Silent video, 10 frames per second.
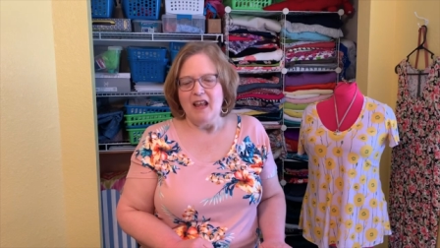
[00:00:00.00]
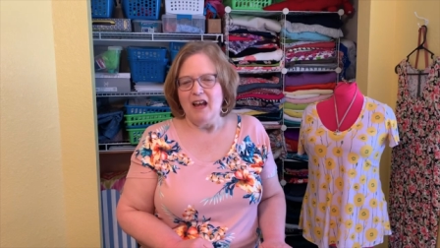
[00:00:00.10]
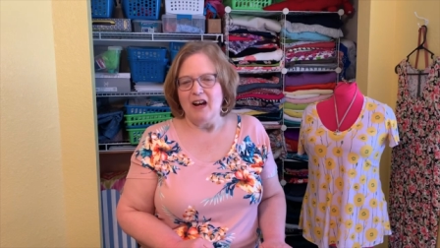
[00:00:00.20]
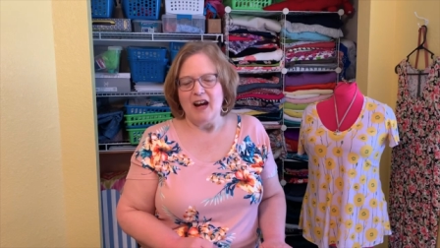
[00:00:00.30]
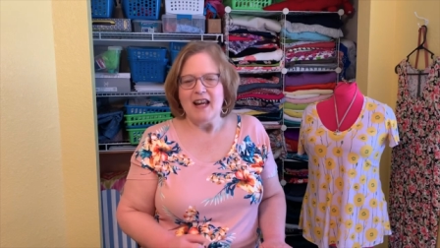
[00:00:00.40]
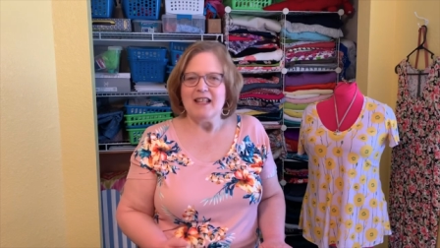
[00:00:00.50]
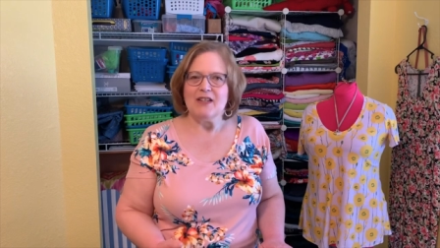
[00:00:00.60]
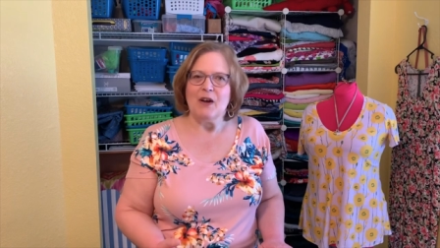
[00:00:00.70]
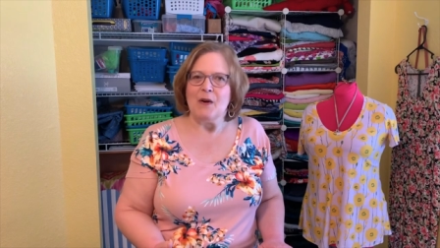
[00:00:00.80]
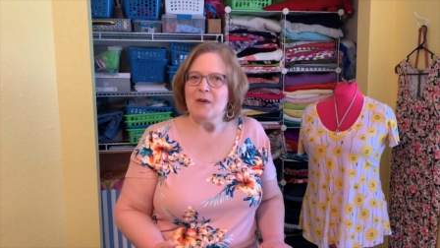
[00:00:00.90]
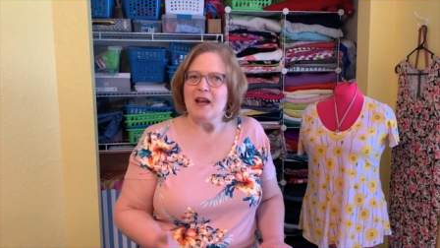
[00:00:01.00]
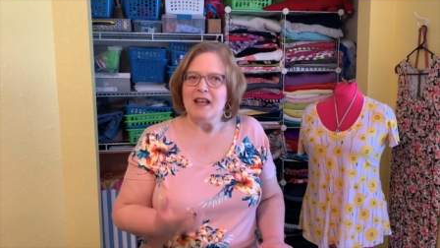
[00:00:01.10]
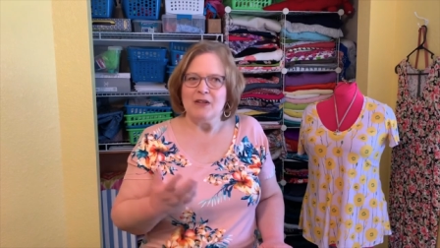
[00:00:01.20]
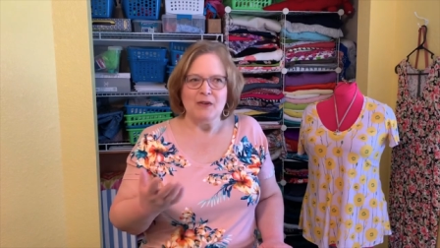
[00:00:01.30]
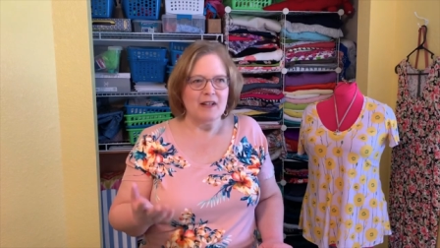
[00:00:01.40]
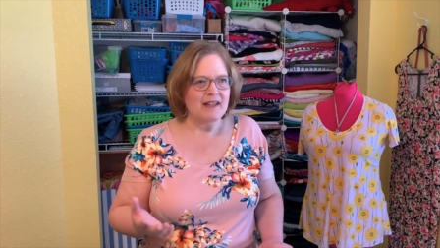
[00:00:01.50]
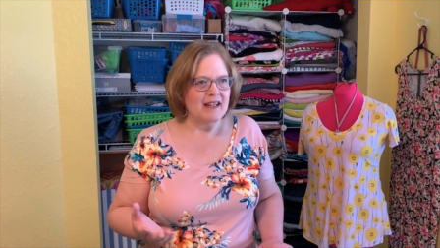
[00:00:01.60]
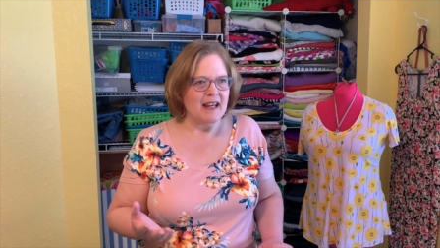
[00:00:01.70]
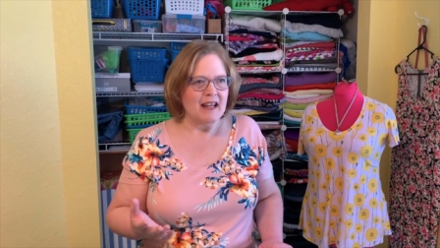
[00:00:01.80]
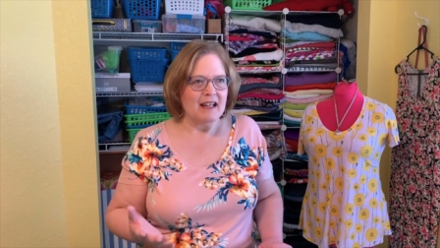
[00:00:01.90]
All right, so as you can
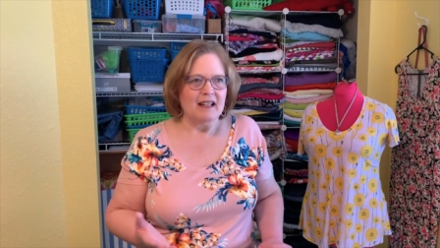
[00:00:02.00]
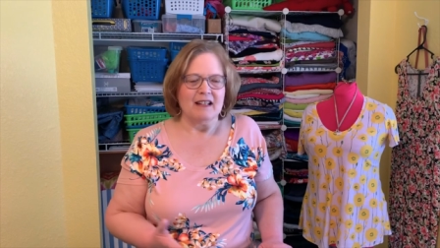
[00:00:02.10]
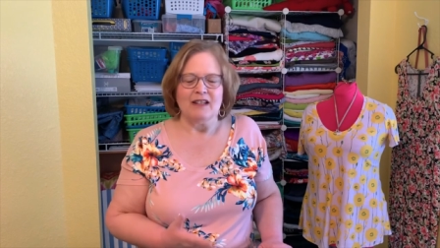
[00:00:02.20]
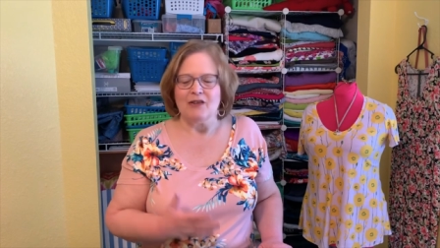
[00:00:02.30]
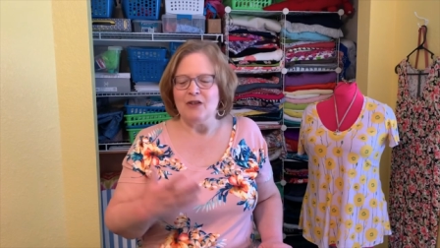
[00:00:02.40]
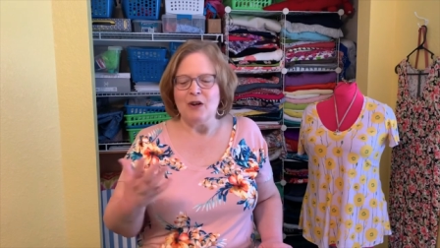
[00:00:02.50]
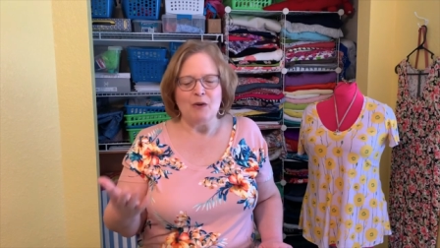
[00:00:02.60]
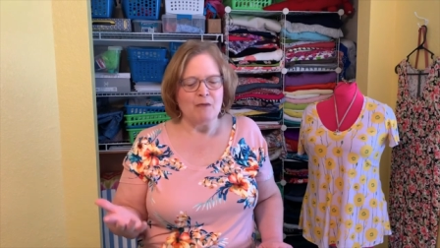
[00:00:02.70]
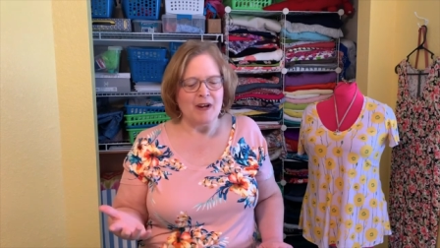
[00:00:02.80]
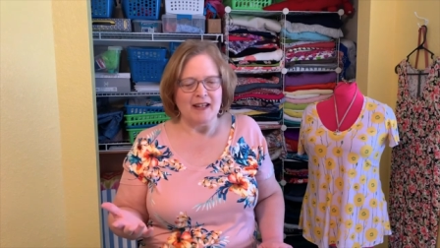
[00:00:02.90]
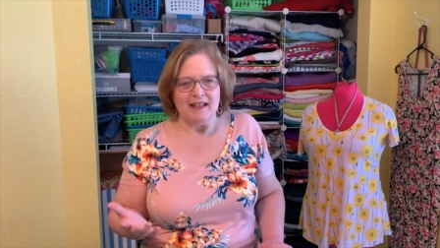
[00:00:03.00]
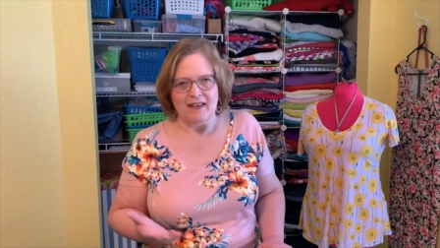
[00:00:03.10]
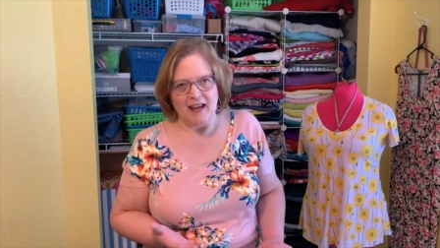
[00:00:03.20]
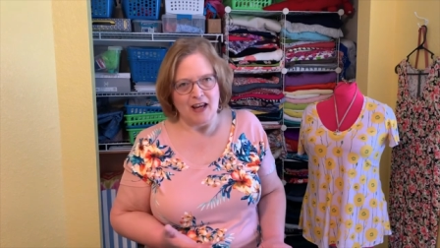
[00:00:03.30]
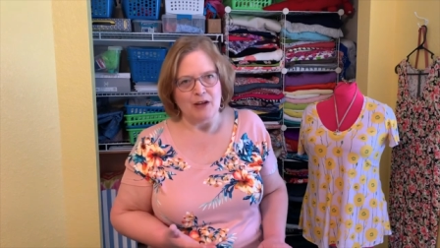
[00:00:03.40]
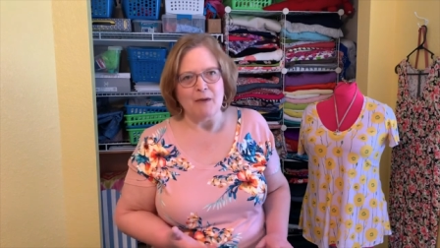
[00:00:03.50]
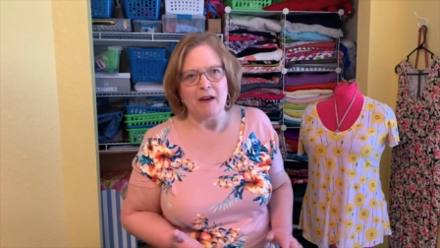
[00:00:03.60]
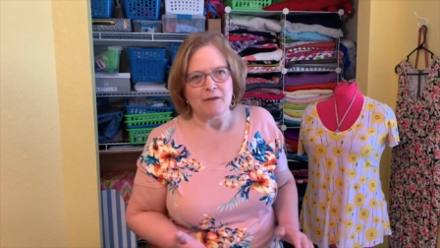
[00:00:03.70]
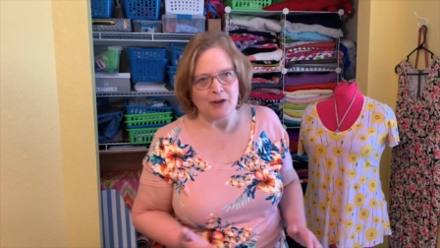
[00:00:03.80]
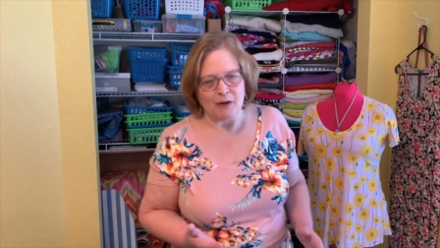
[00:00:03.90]
see, there's no reason that you
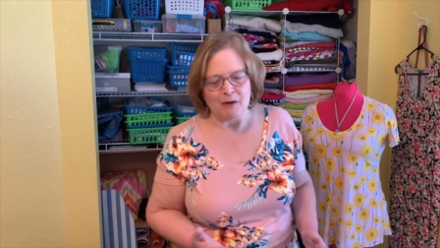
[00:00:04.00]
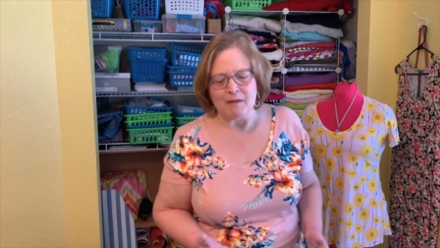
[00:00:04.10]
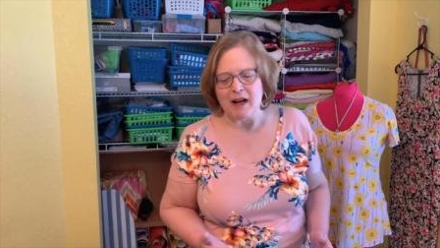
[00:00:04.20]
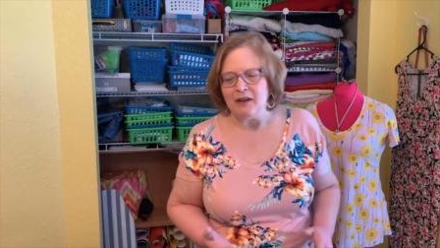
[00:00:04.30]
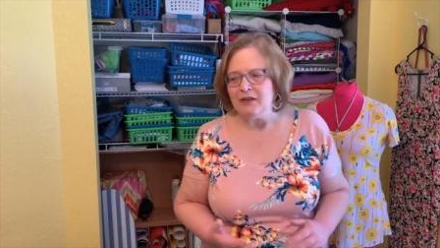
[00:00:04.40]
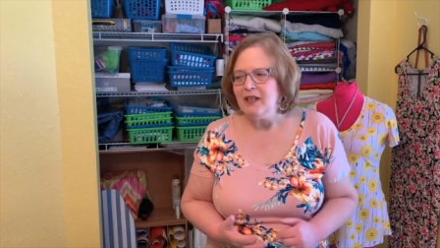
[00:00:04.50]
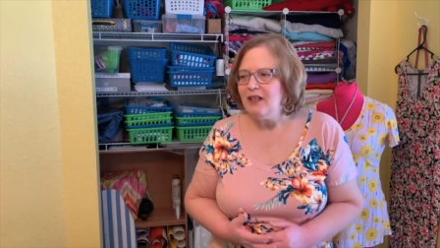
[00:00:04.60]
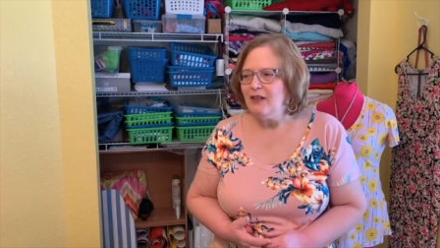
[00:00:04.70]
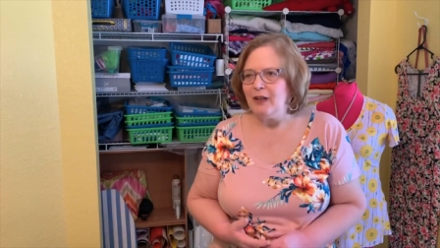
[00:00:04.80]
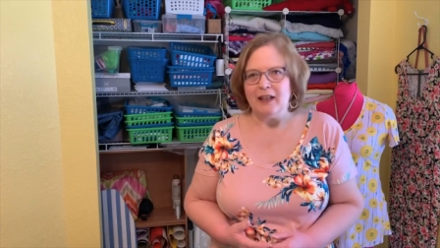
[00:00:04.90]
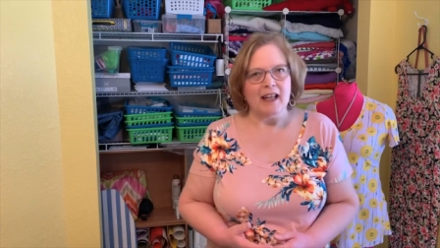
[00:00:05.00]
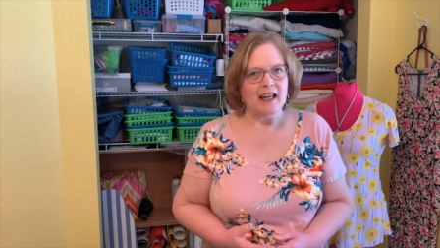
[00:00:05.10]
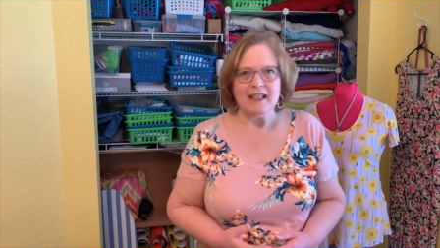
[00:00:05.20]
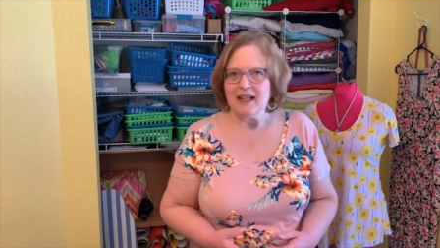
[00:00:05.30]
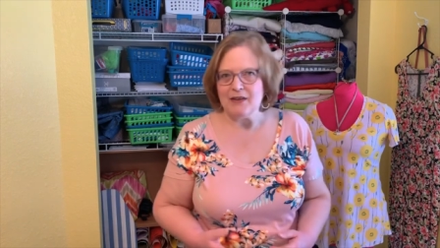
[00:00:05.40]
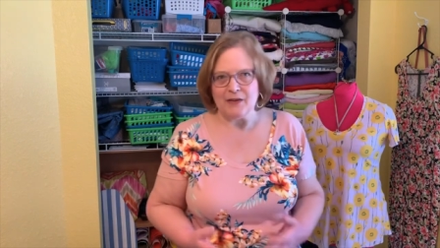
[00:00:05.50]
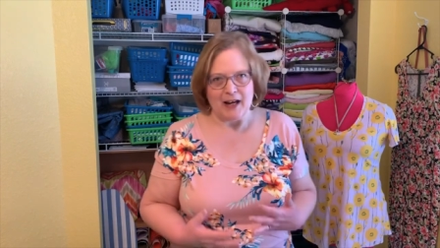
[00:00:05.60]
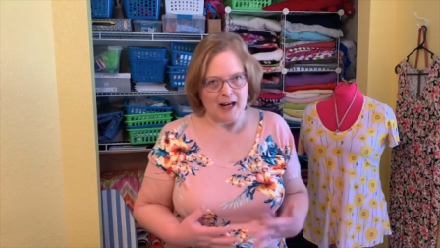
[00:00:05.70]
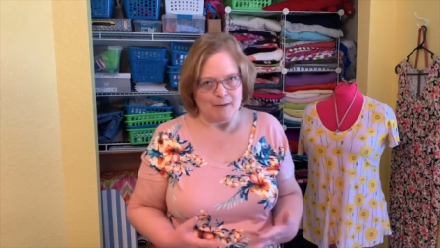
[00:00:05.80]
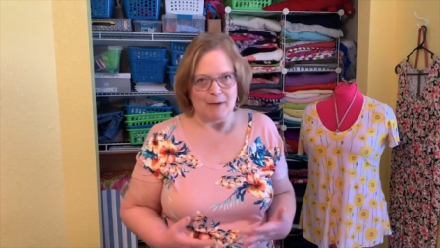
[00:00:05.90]
have to go around looking like a desert
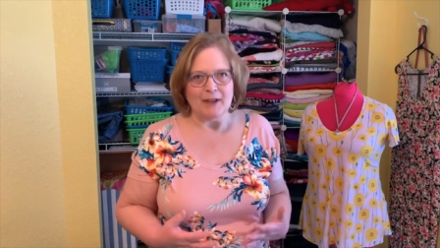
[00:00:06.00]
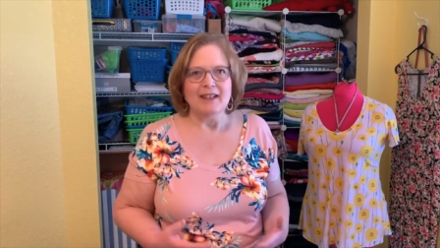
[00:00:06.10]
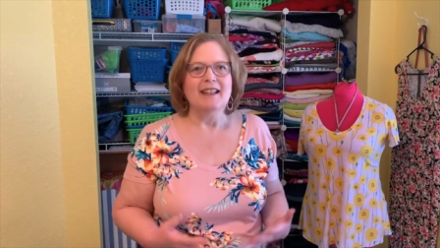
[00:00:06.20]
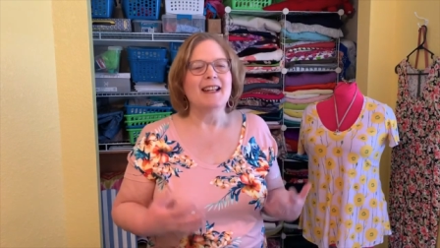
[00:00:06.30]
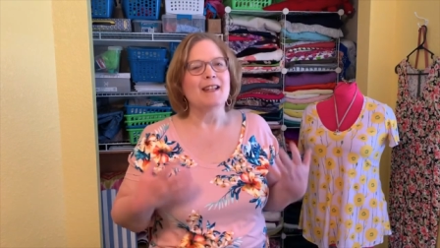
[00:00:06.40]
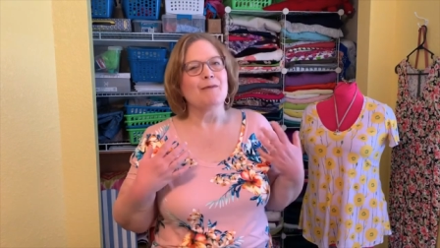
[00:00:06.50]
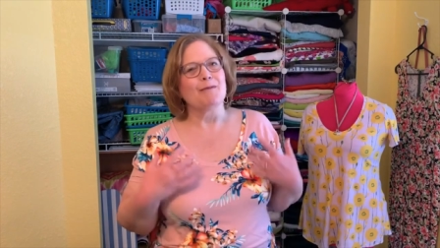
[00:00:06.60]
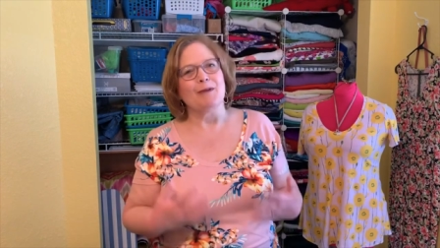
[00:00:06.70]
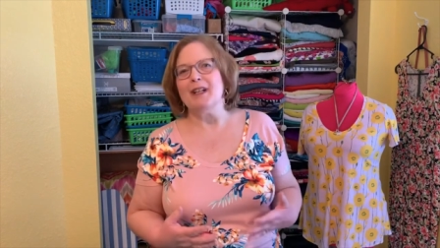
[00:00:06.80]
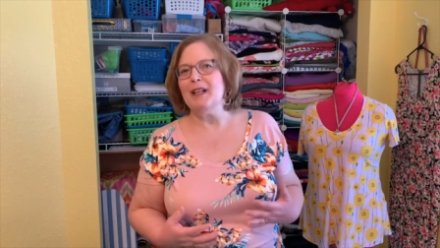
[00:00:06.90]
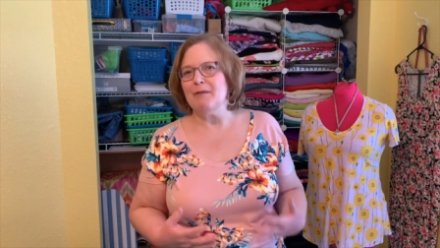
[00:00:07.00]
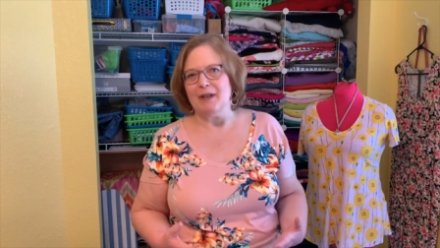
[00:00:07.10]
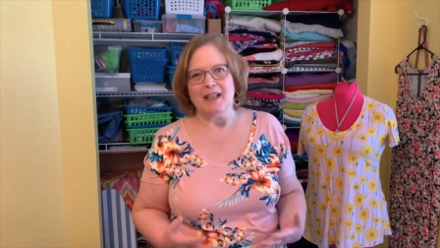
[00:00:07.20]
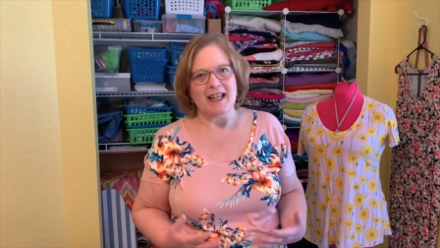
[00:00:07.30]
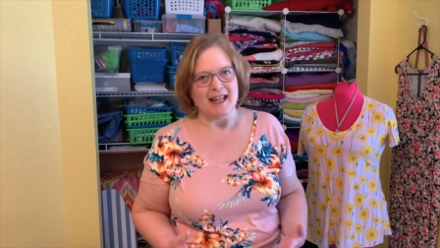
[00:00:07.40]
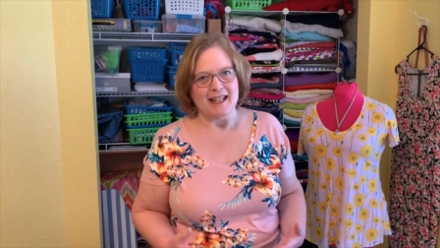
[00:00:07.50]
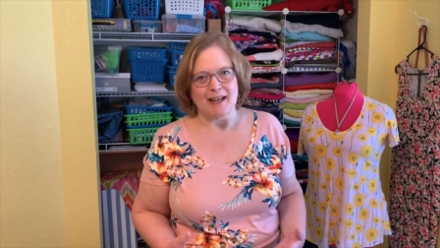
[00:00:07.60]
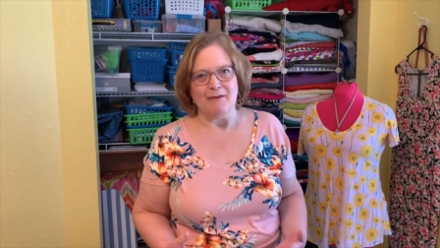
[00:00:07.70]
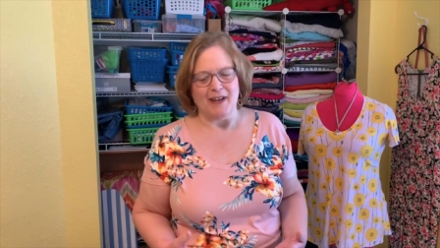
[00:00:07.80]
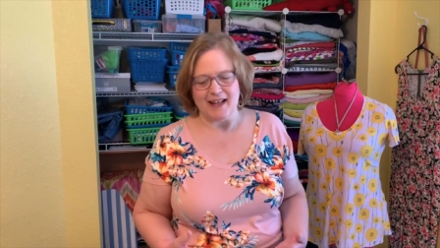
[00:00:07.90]
animal. It's really, really
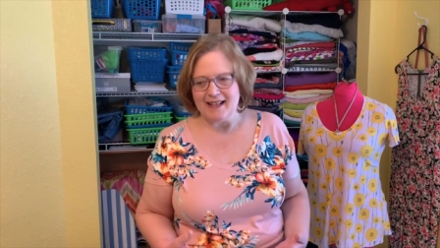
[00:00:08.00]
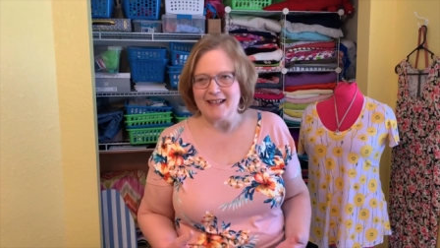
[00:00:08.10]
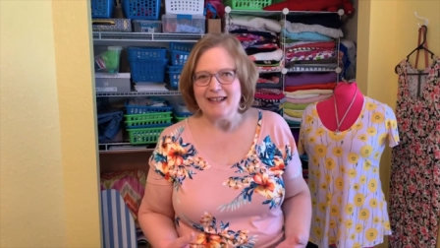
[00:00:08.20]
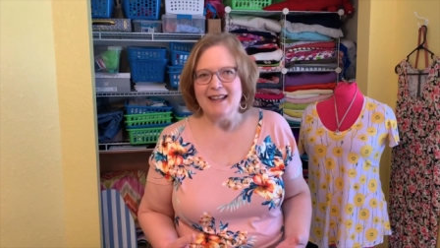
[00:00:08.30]
easy fix.